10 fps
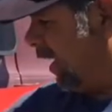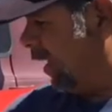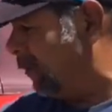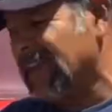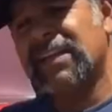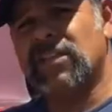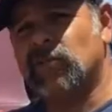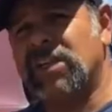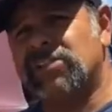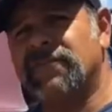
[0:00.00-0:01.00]
Um,
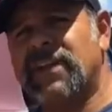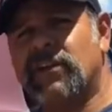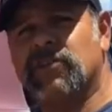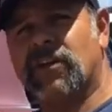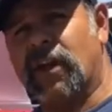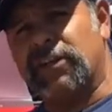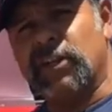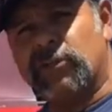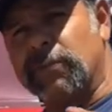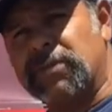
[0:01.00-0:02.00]
just watch the videos on our
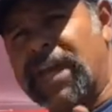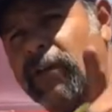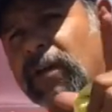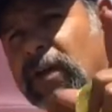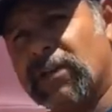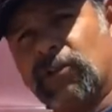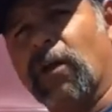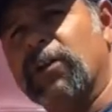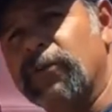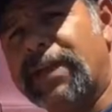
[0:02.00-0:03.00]
YouTube channel. It's called